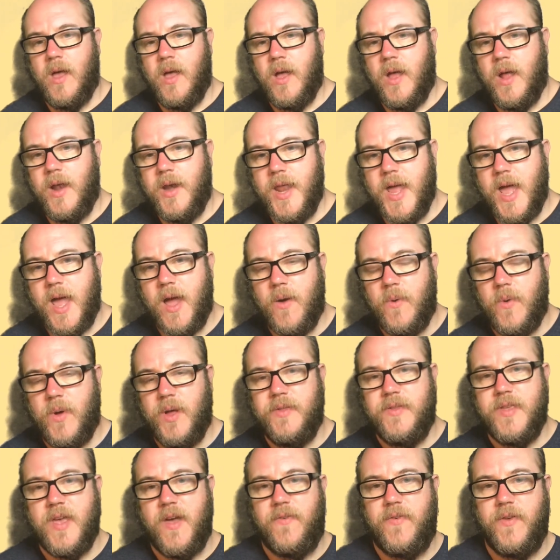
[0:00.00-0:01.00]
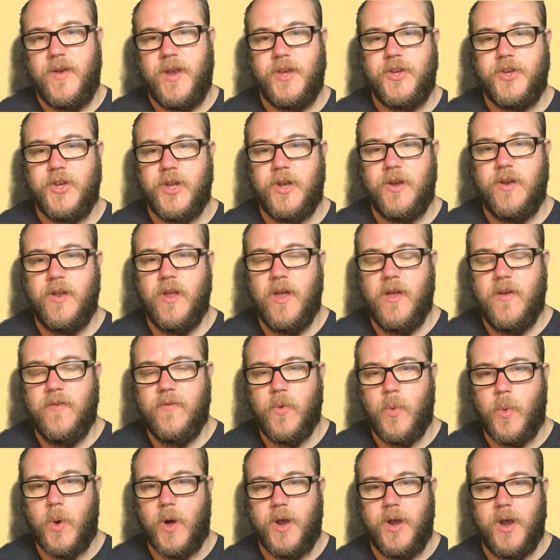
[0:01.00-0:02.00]
now a definition for
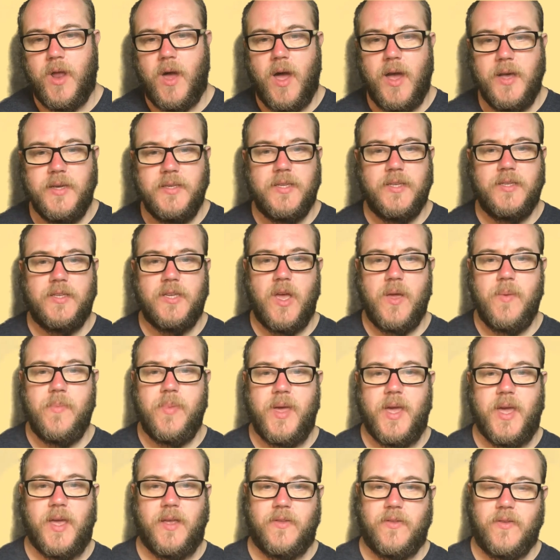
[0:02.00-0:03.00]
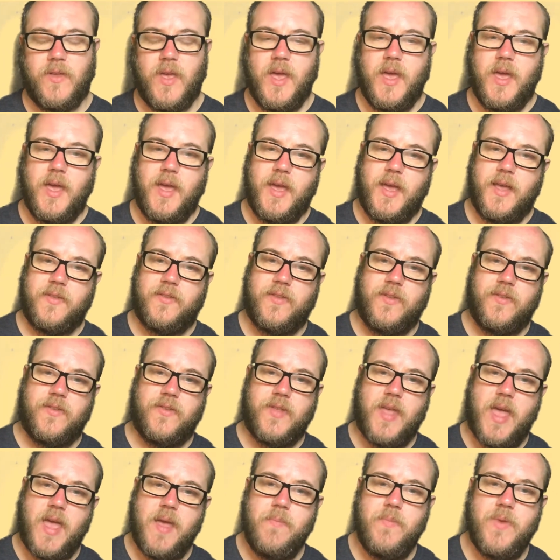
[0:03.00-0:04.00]
what an isotope is. It's the
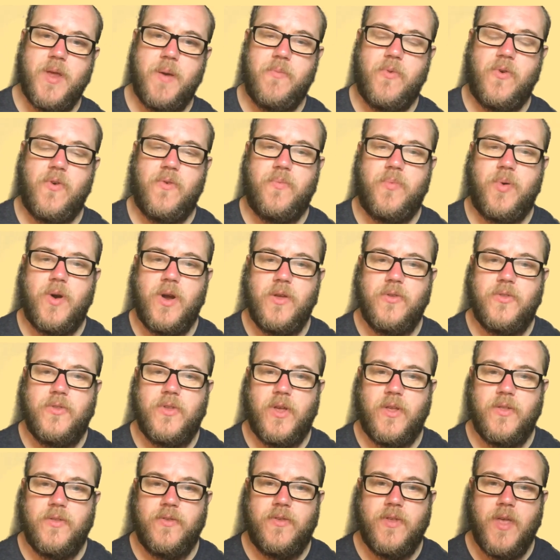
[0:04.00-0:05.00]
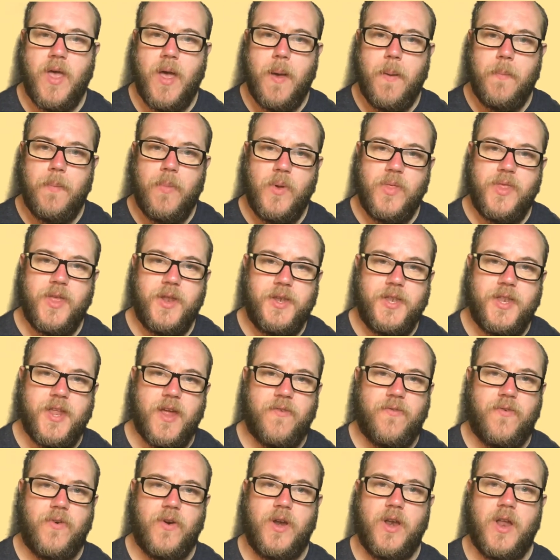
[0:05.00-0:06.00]
same number of protons with a
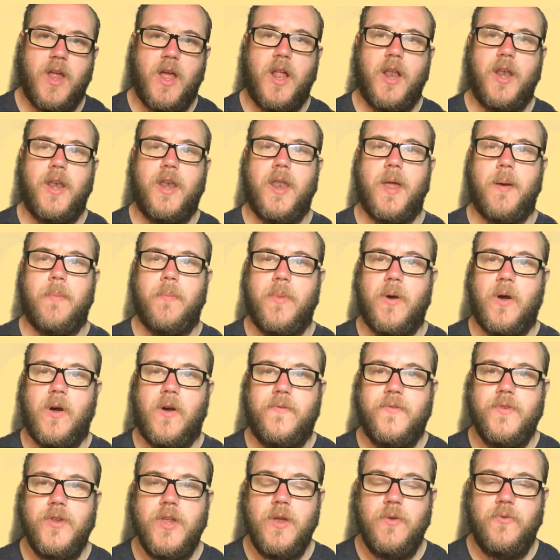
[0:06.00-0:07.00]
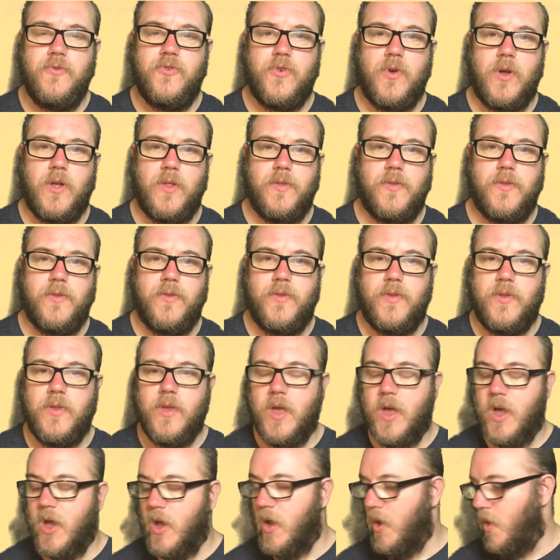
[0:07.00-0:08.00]
different number of neutrons.
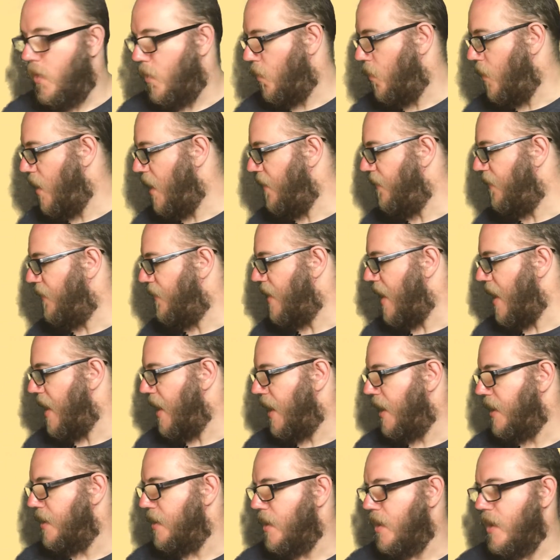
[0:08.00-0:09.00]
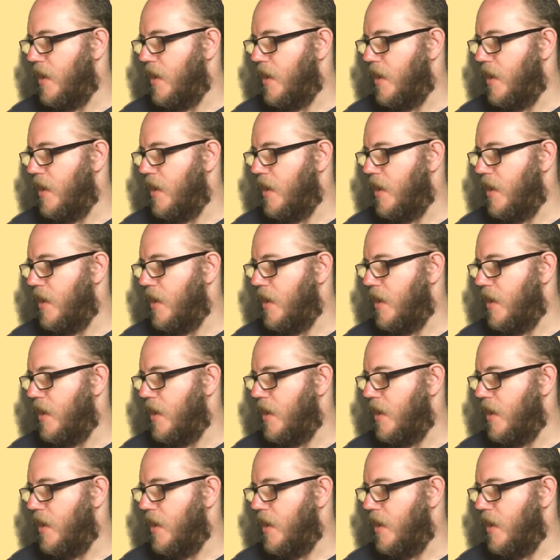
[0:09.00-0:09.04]
We've seen